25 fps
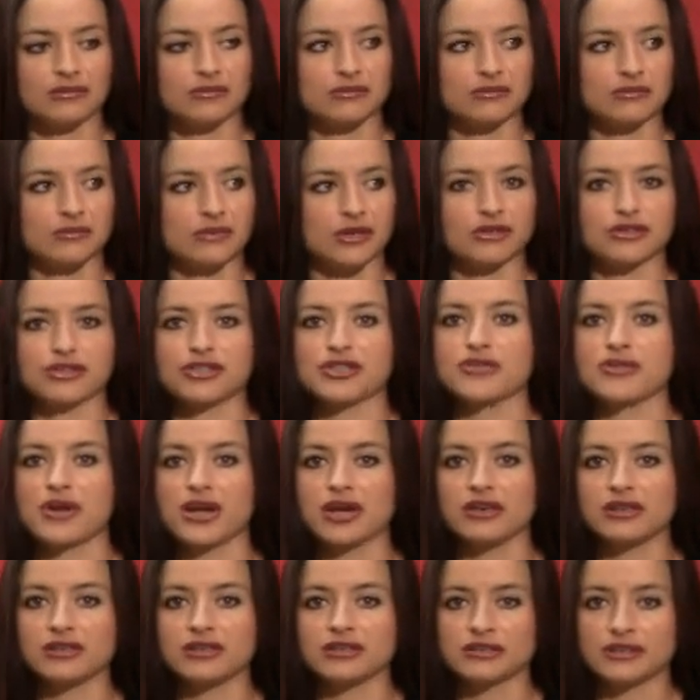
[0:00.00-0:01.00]
our
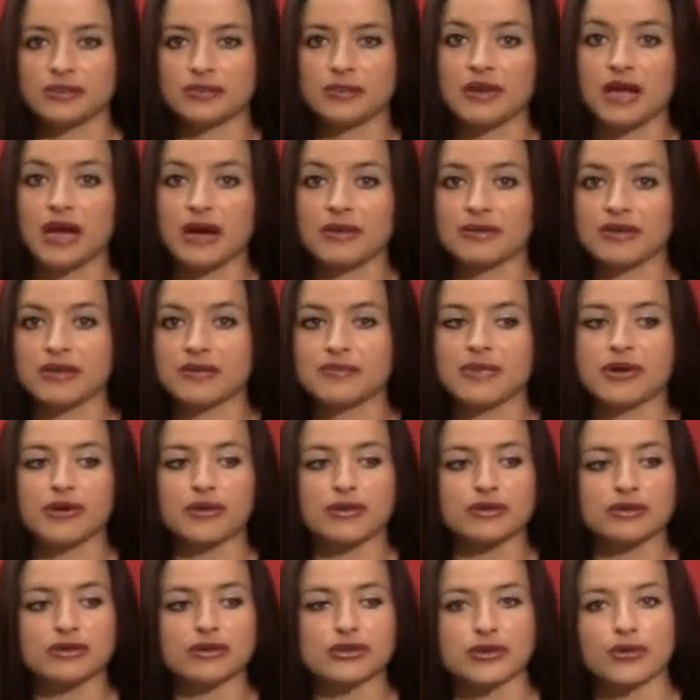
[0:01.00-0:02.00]
struggles, our problem, but
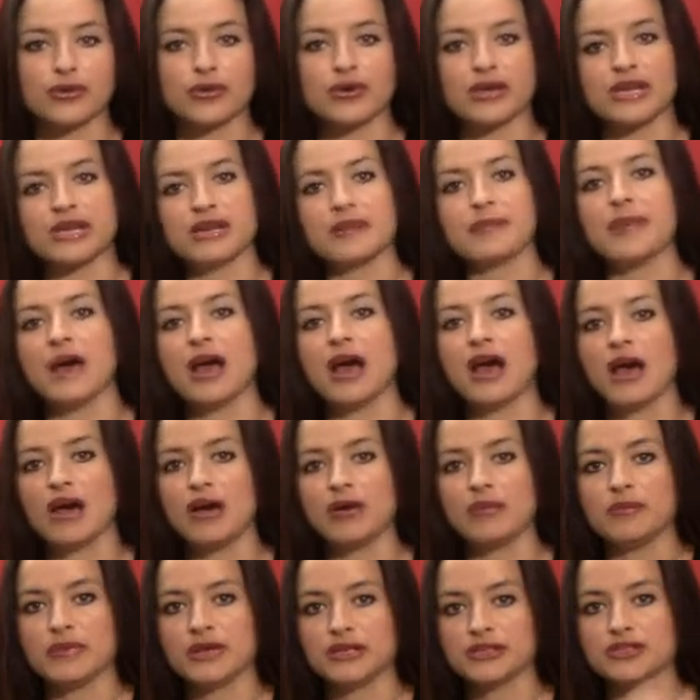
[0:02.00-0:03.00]
also it's about
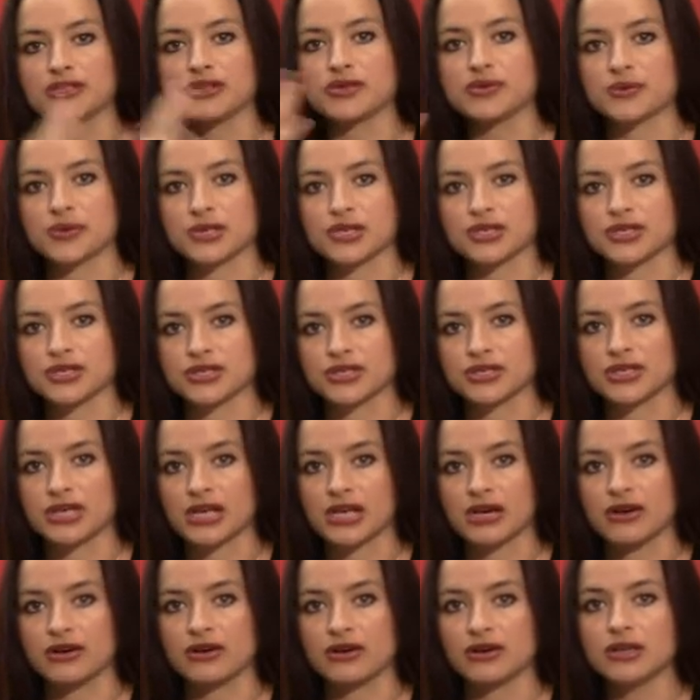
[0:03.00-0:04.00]
our menstruation
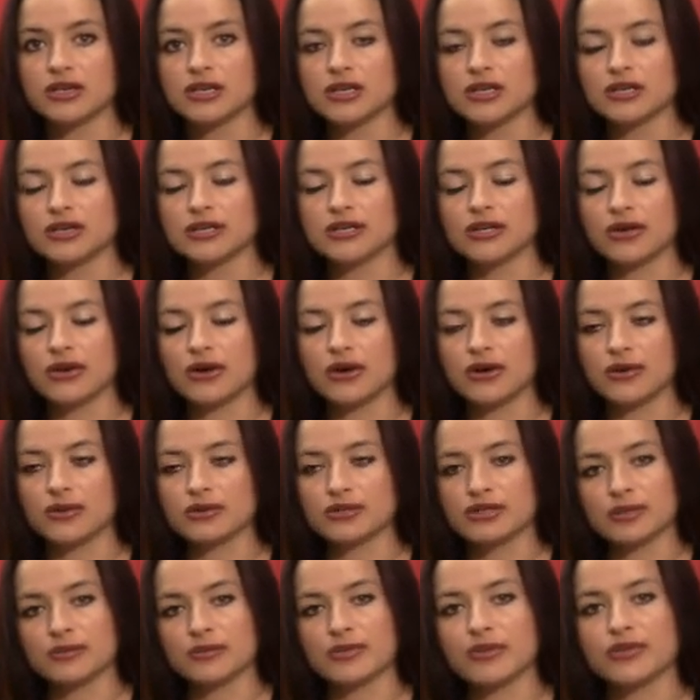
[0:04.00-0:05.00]
cycle. So
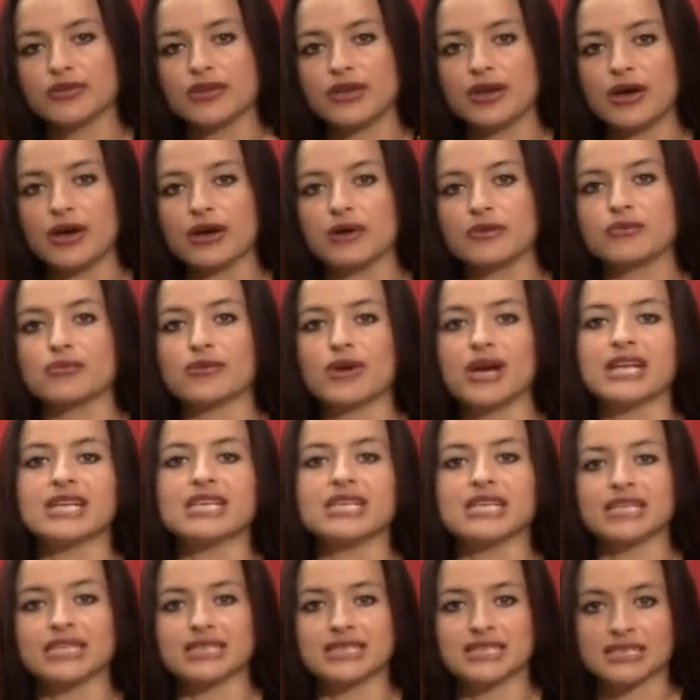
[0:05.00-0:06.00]
some of the red
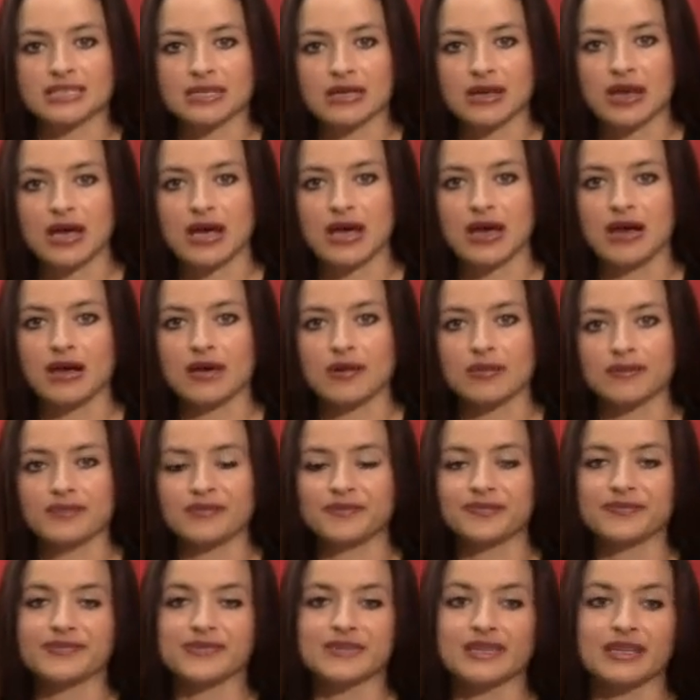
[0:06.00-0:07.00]
tent
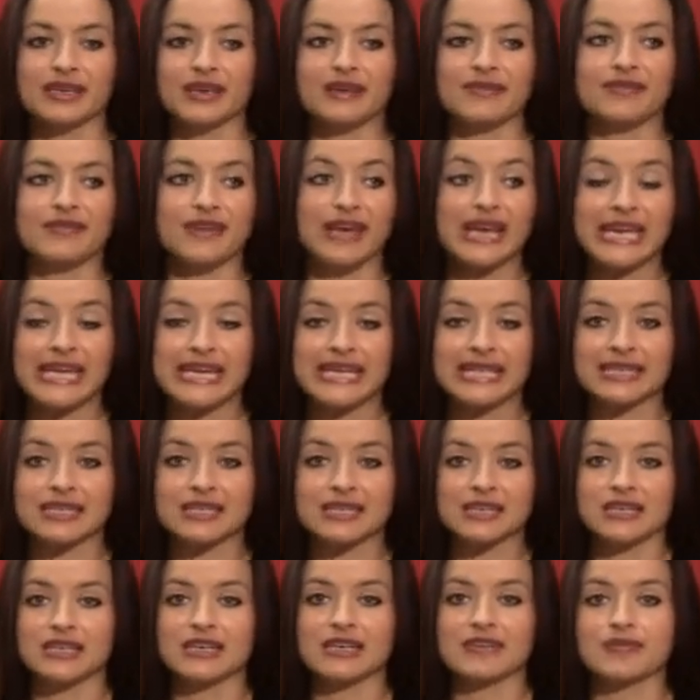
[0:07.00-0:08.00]
events
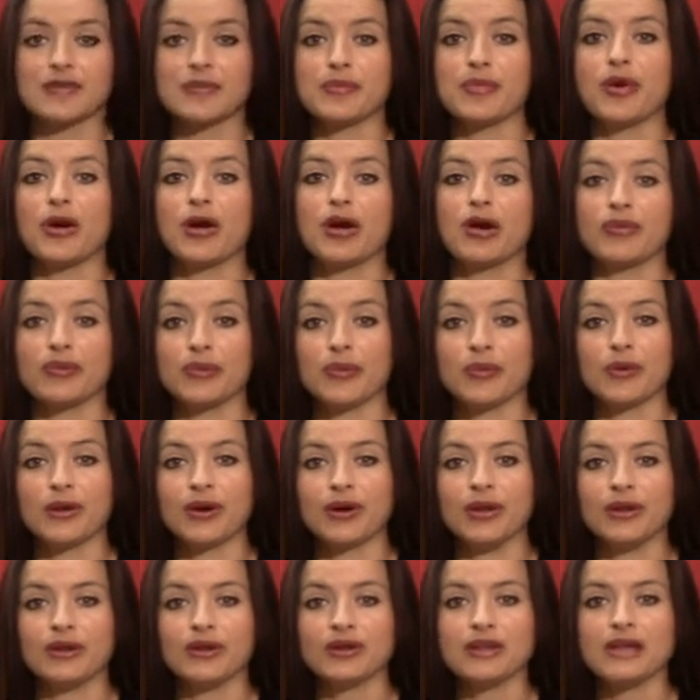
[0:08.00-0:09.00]
in different parts of the
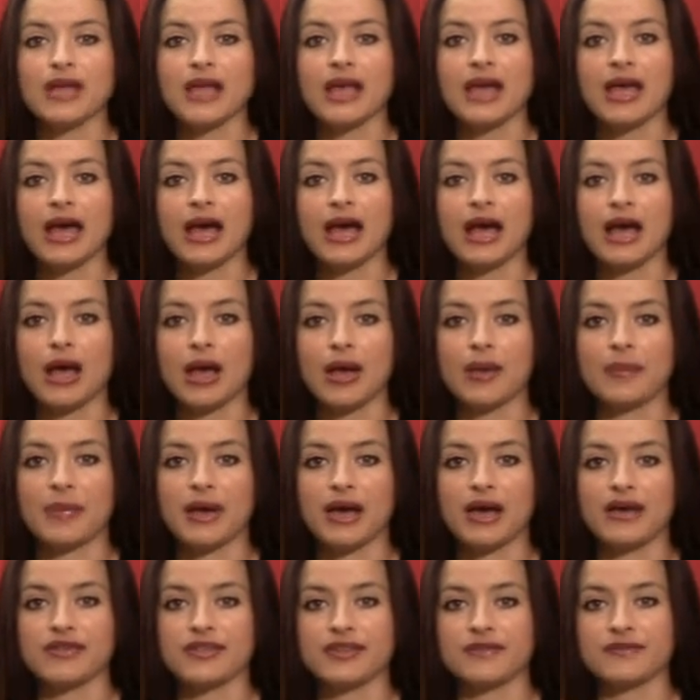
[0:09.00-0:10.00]
world are
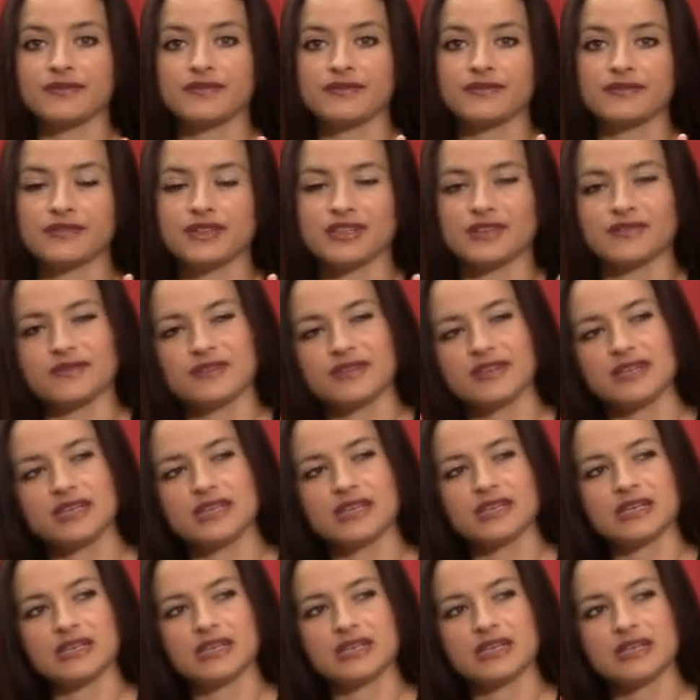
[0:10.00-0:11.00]
about
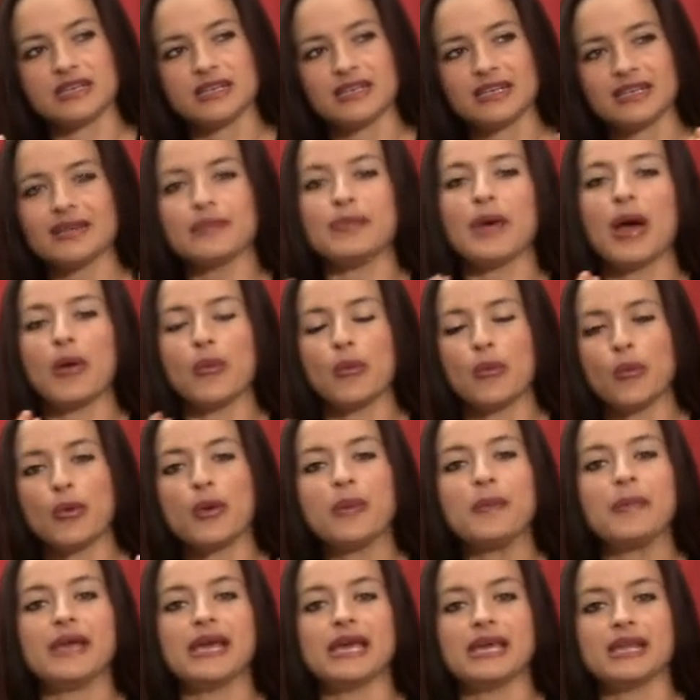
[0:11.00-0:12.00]
different. It's about
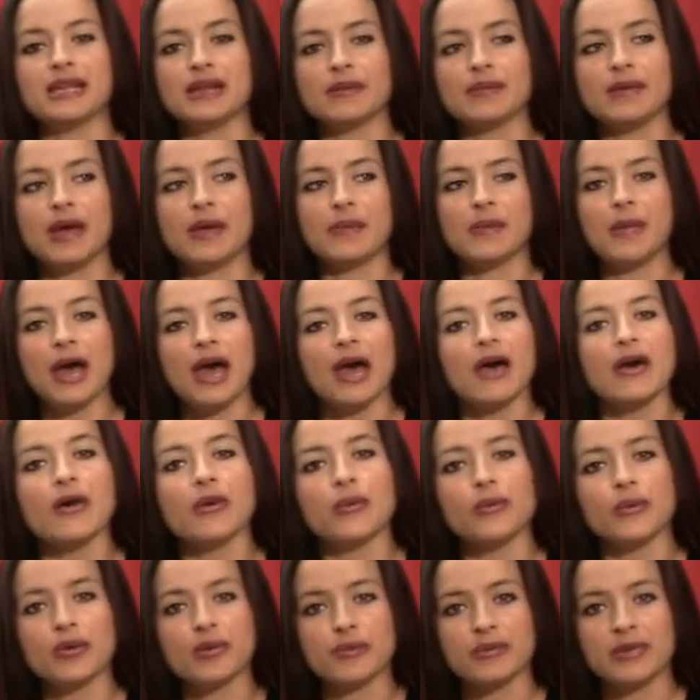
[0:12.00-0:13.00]
women, about
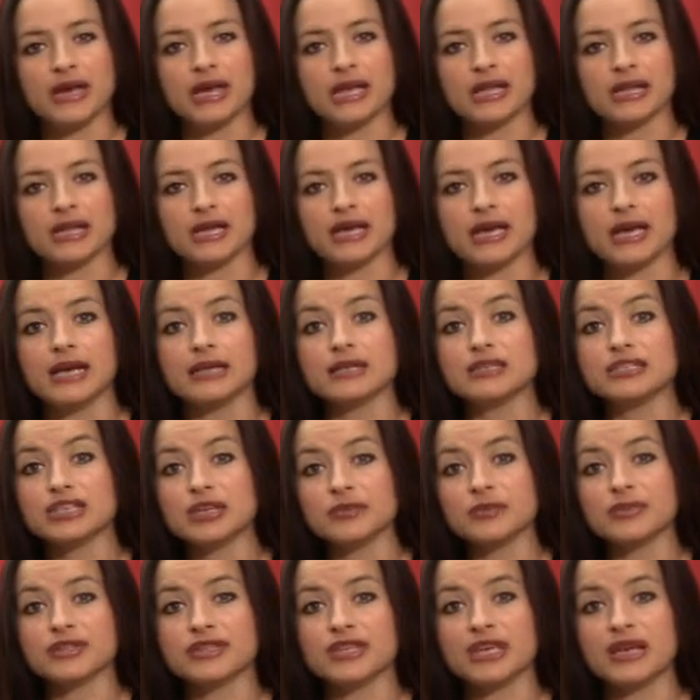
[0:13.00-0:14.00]
empowering women, and
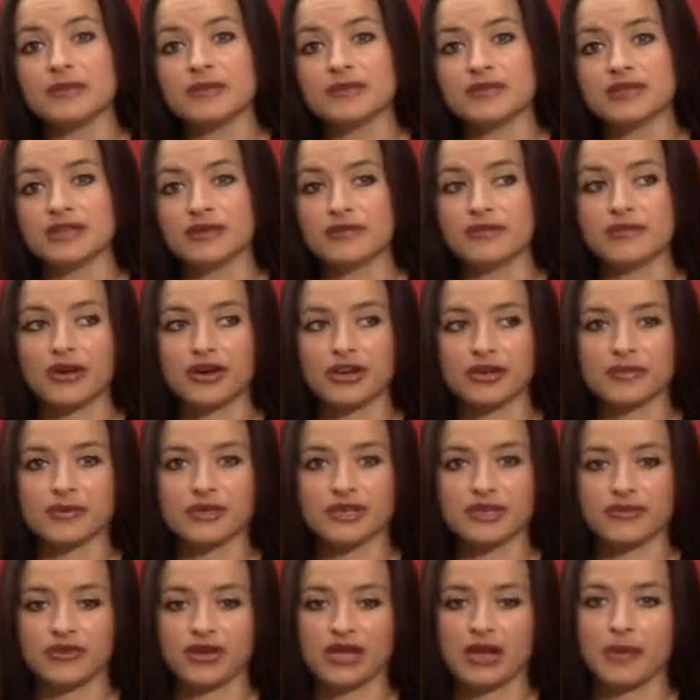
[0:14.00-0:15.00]
some of them they're very
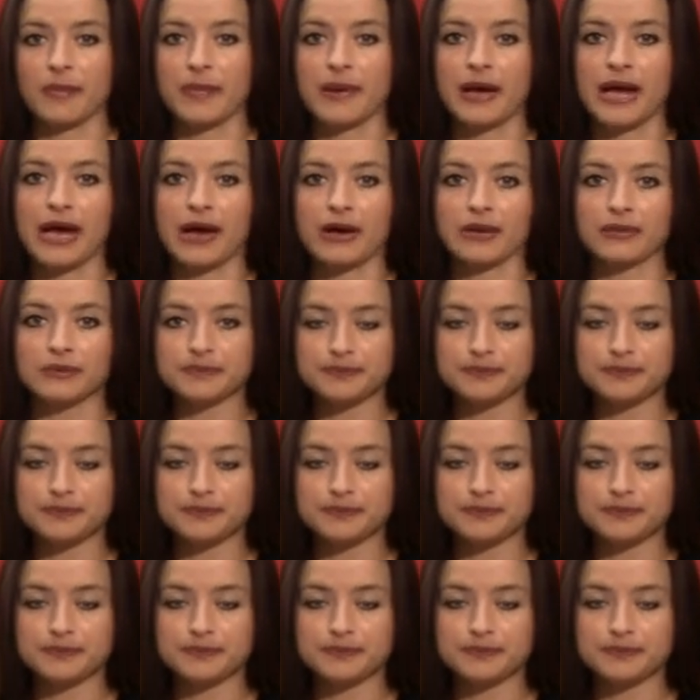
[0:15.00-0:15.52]
specific about